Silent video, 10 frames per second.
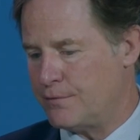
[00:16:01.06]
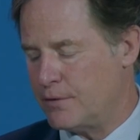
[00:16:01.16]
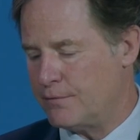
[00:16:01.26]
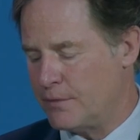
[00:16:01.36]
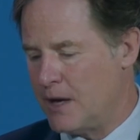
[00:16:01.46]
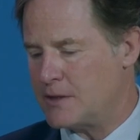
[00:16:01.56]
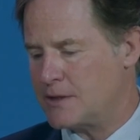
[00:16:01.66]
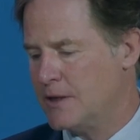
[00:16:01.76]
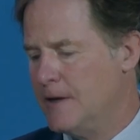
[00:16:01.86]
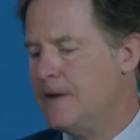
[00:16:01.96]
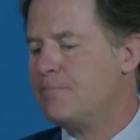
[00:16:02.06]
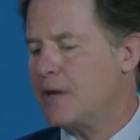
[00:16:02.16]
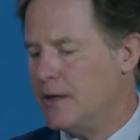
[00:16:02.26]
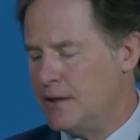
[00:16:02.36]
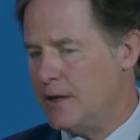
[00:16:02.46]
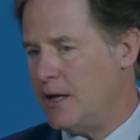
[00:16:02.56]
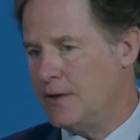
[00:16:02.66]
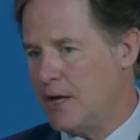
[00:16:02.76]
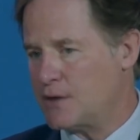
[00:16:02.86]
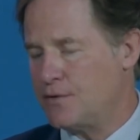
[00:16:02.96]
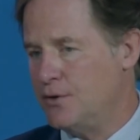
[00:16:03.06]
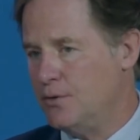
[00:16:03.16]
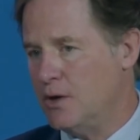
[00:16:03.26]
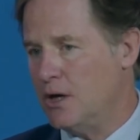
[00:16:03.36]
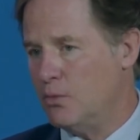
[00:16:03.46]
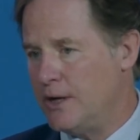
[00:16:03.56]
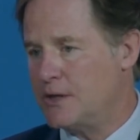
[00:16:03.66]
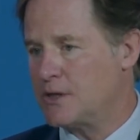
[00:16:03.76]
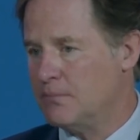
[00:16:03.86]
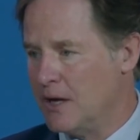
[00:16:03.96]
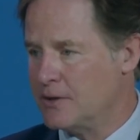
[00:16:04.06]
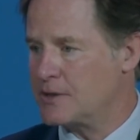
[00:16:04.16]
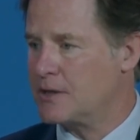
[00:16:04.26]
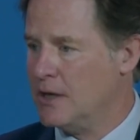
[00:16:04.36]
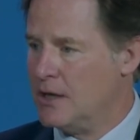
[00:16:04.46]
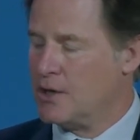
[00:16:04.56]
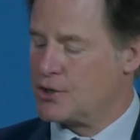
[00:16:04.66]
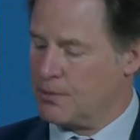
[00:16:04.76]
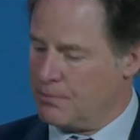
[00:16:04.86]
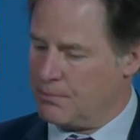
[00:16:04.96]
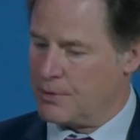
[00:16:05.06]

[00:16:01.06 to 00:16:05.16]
from, from us in the, in the next few uh, weeks and months some,